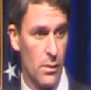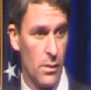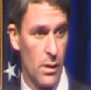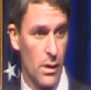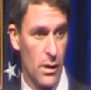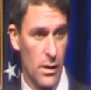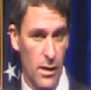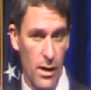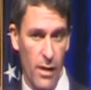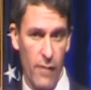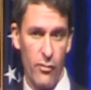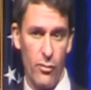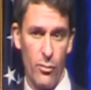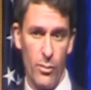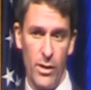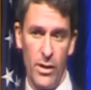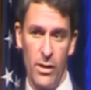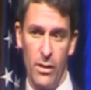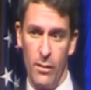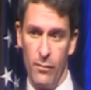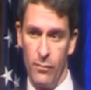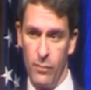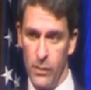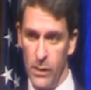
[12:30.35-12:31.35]
a
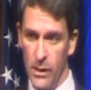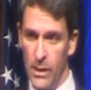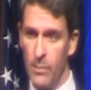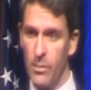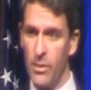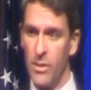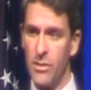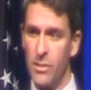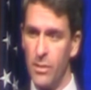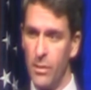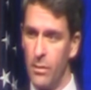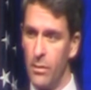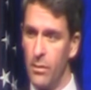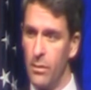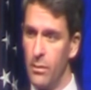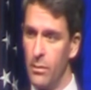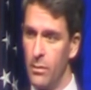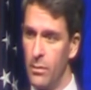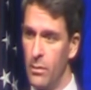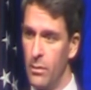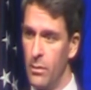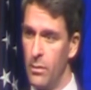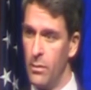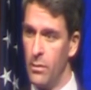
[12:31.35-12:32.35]
government of limited
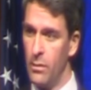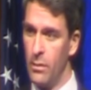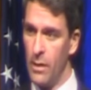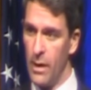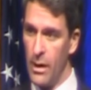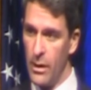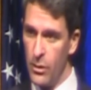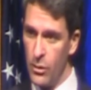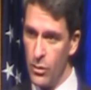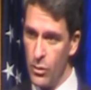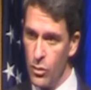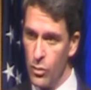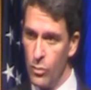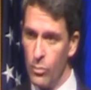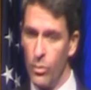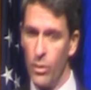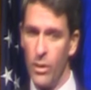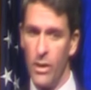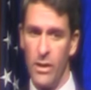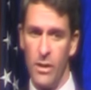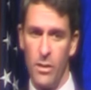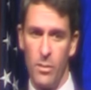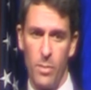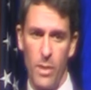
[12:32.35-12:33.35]
and
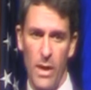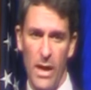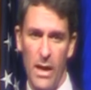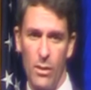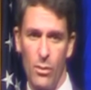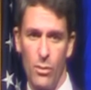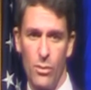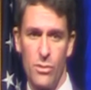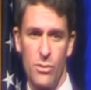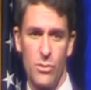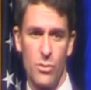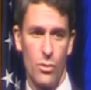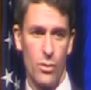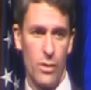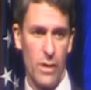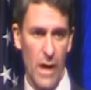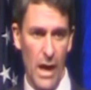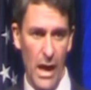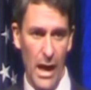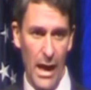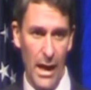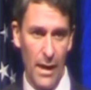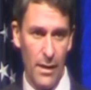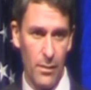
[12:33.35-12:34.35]
enumerated powers or
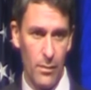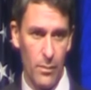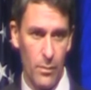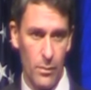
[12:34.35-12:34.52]
not,